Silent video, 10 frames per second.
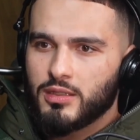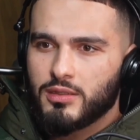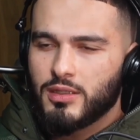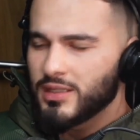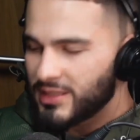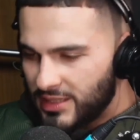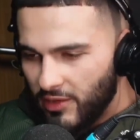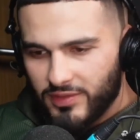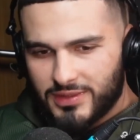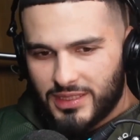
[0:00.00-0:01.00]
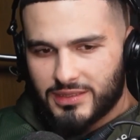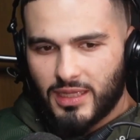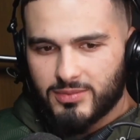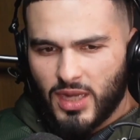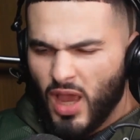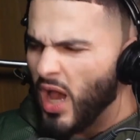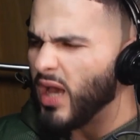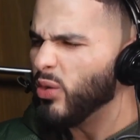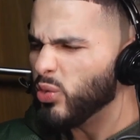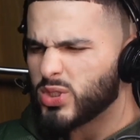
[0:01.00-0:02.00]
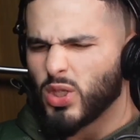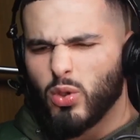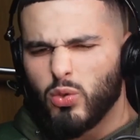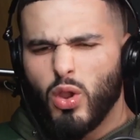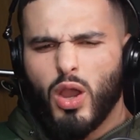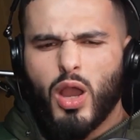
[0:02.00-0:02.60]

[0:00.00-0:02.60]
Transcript: Mm. seventeen times in a year, and also.